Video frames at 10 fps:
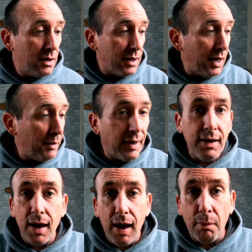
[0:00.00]
yeah, man,
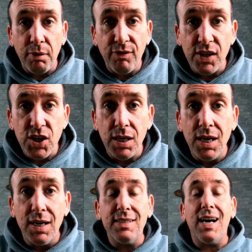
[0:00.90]
happy fishing,
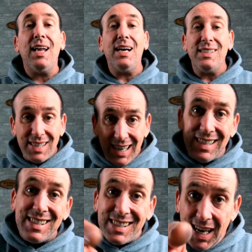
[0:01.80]
tight lines.
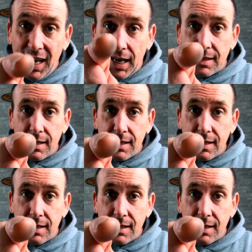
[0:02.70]
See you next